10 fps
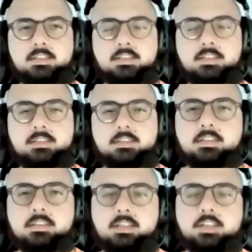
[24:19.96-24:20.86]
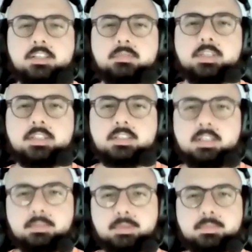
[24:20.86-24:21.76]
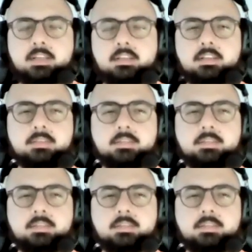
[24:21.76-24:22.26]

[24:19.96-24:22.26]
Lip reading: his connection, but he's going to be back. Yeah.